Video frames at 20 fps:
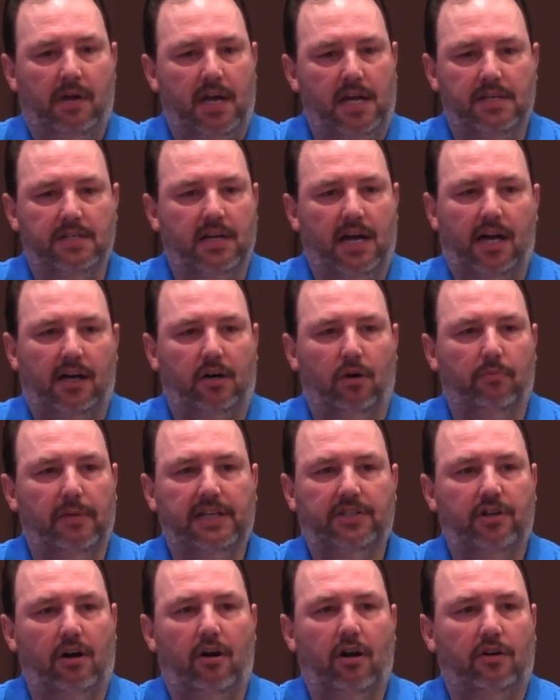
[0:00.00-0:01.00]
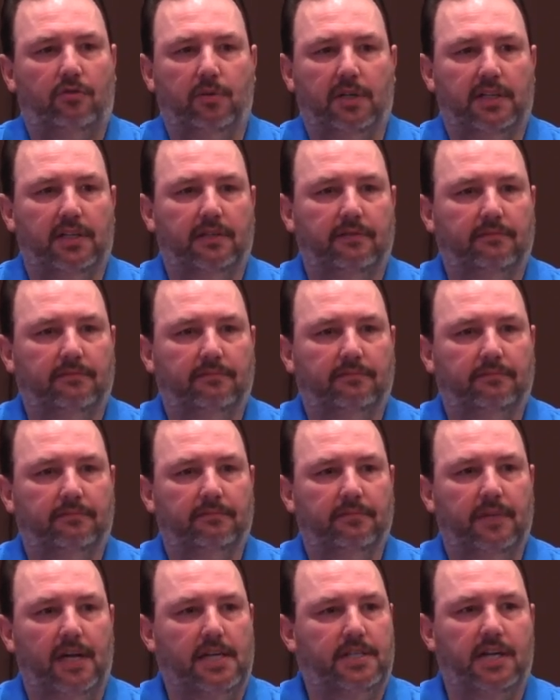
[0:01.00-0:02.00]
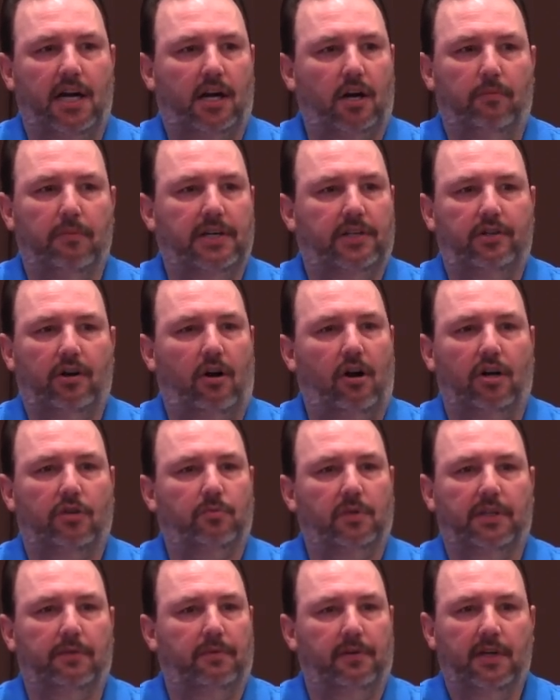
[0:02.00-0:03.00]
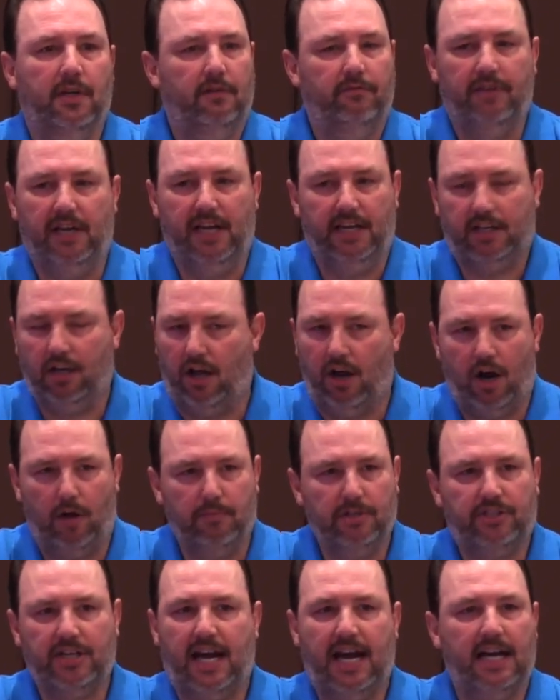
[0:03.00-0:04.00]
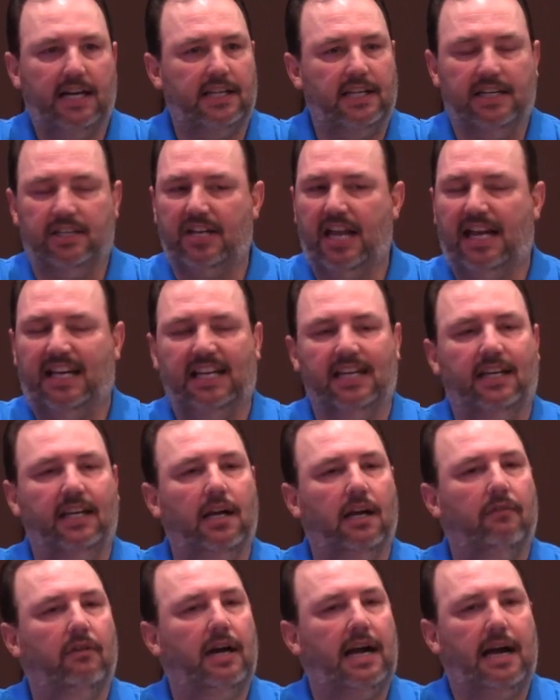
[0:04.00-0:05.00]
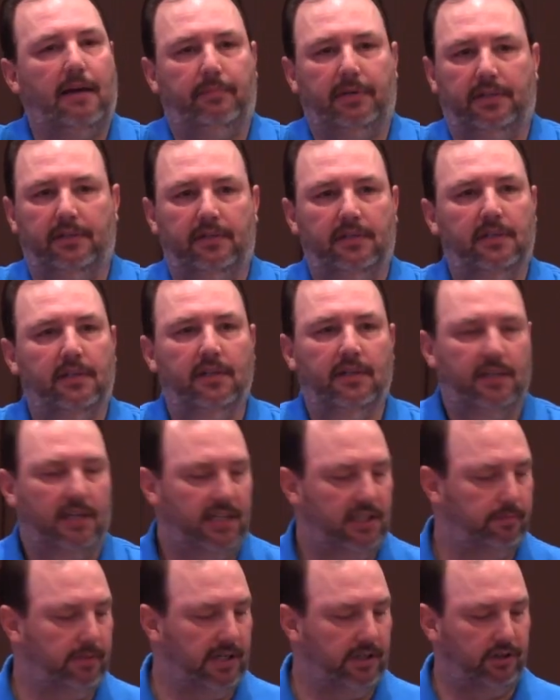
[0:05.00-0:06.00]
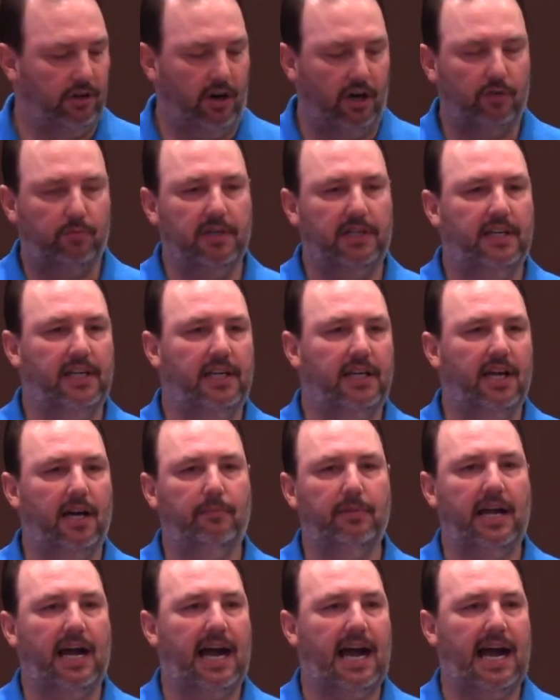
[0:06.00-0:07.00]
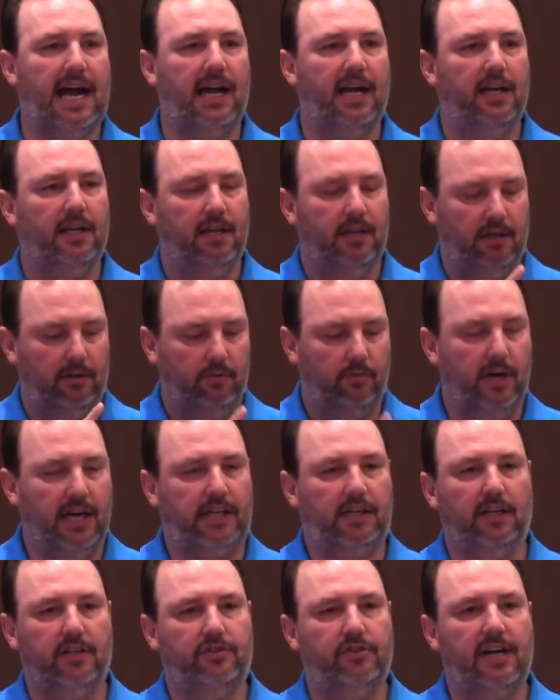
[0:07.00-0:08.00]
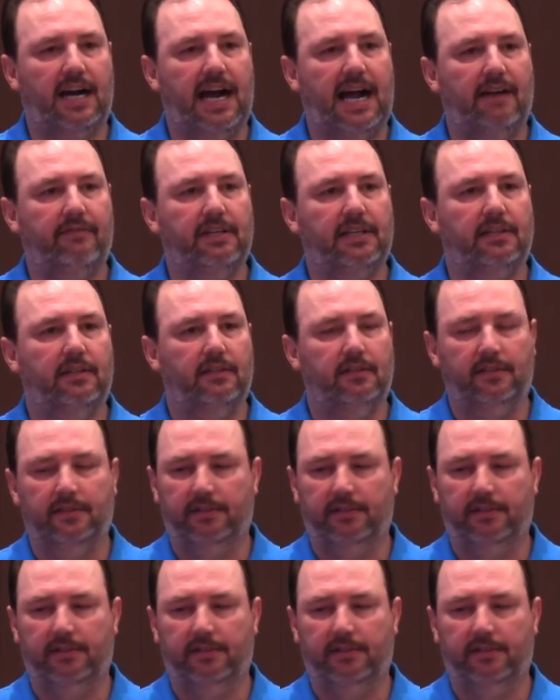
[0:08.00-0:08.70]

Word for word: he's not going to be charged with it. He's not going to be charged with the vehicular homicide. It's like it never happened. He's been charged with DWI, reckless driving,